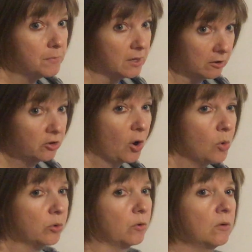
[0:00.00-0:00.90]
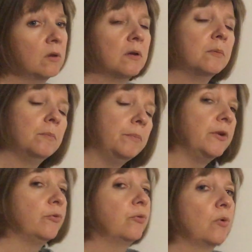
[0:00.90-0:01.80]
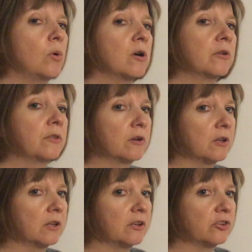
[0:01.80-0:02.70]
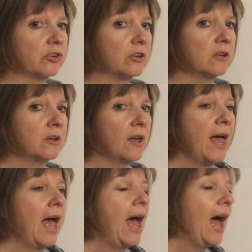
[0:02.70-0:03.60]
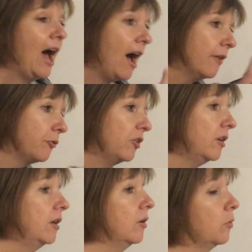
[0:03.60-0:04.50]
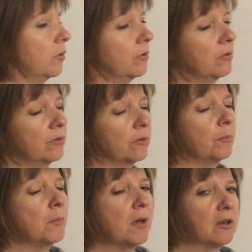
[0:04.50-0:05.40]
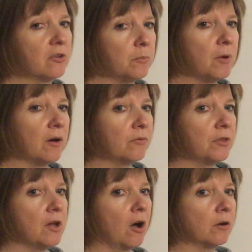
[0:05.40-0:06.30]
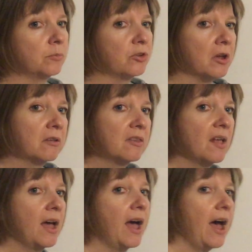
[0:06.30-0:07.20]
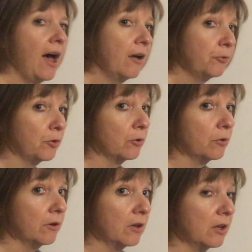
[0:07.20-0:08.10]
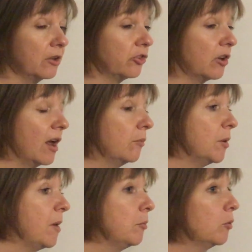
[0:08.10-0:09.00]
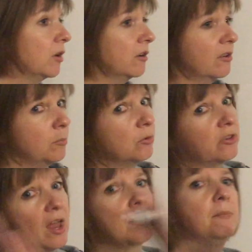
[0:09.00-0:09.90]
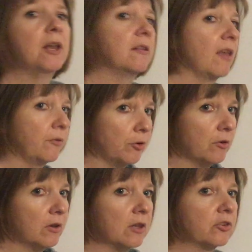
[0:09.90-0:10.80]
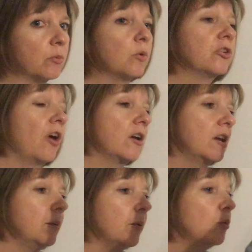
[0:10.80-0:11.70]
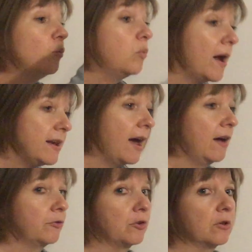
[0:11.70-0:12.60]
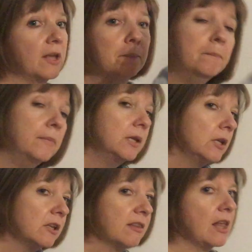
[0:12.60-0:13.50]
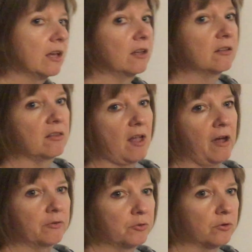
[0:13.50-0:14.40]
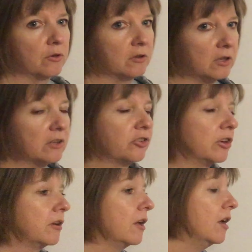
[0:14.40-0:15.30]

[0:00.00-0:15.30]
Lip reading: in total before the collision have to equal the momentum of the objects after the collision. And remember, we're not talking about 10 minutes after the collision. We're talking about right after, like milliseconds after the collision.